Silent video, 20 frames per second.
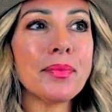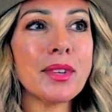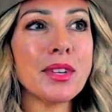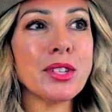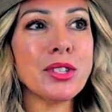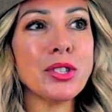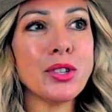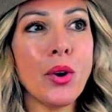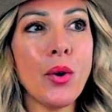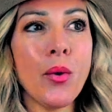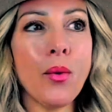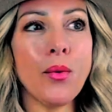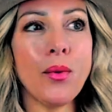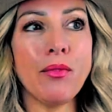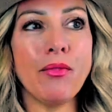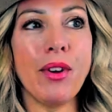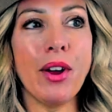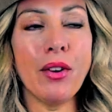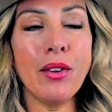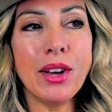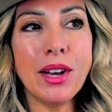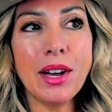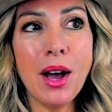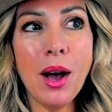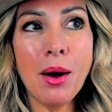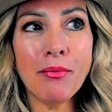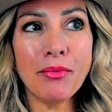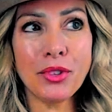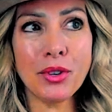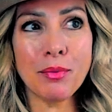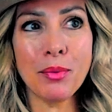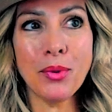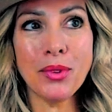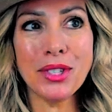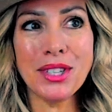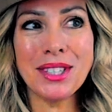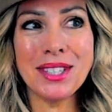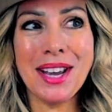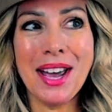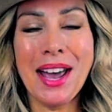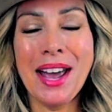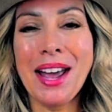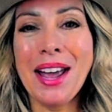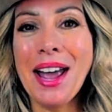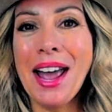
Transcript: So very comfortable today.